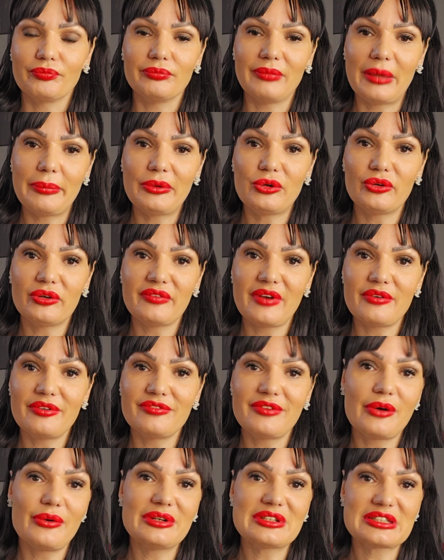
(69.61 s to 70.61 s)
Maybe you're very,
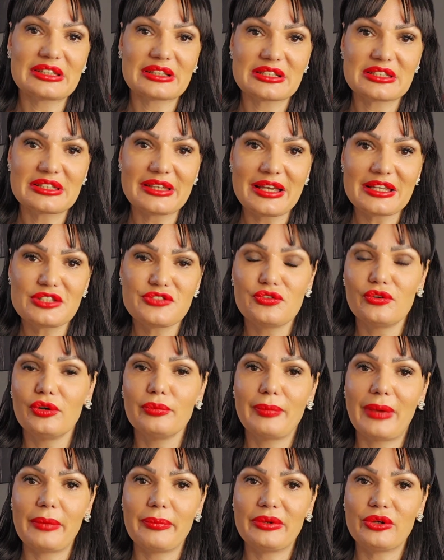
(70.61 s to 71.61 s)
very successful,
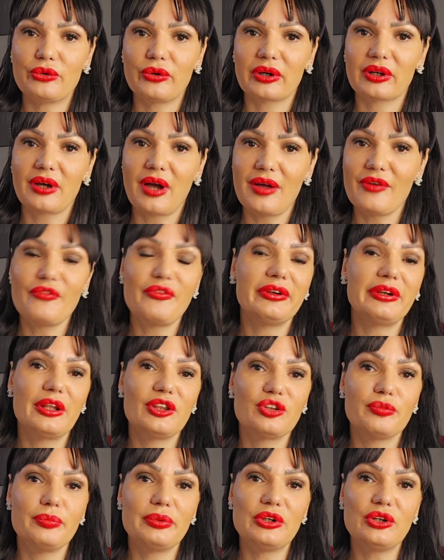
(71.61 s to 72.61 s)
maybe you're
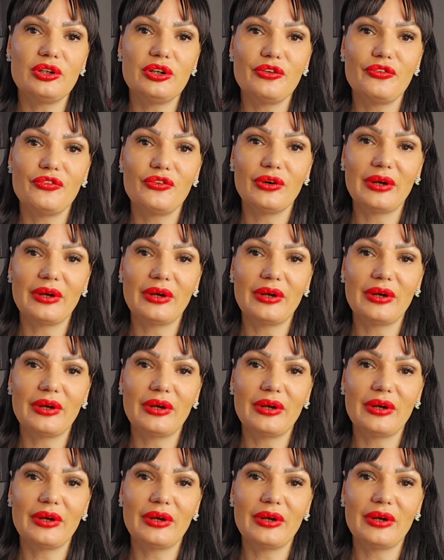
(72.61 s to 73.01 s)
confident, beautiful,